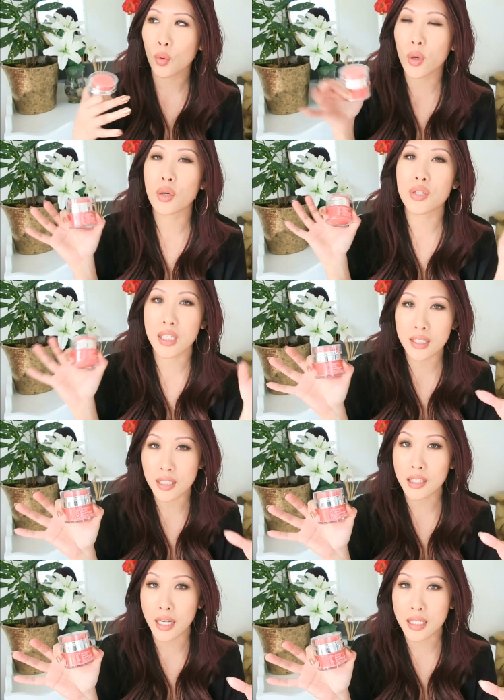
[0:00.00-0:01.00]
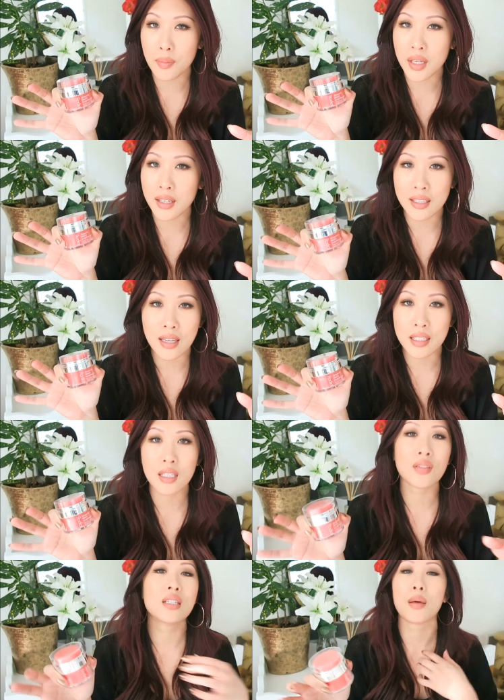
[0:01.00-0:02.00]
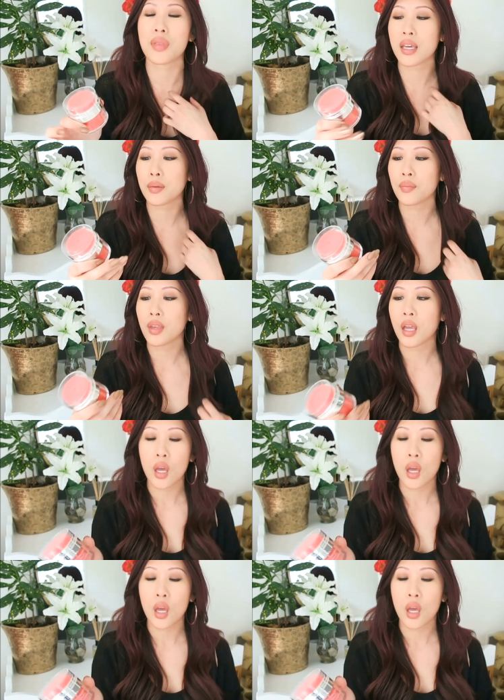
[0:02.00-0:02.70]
where your skin doesn't like something, it's sensitive to something.